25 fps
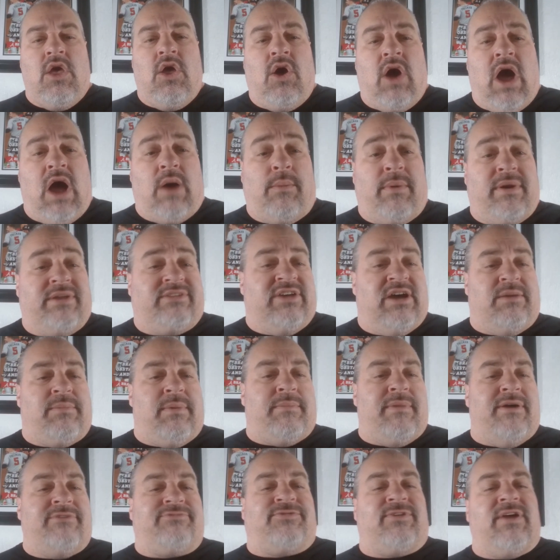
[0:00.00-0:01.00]
I want to talk about
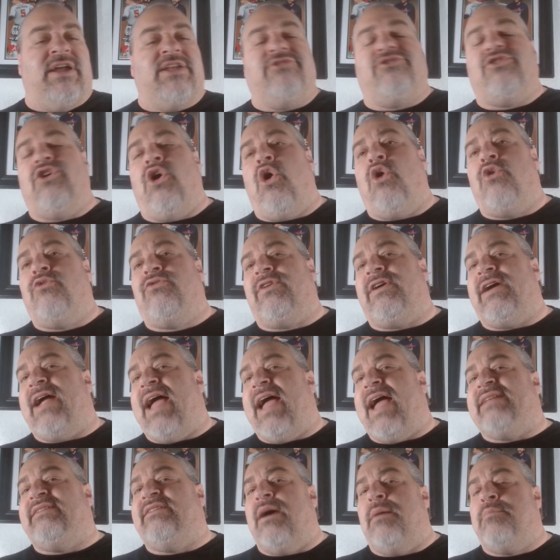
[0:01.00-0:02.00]
my friends over
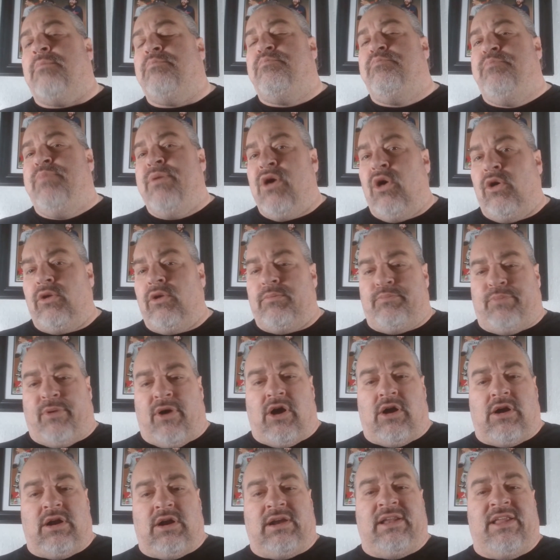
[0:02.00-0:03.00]
at Built Bar.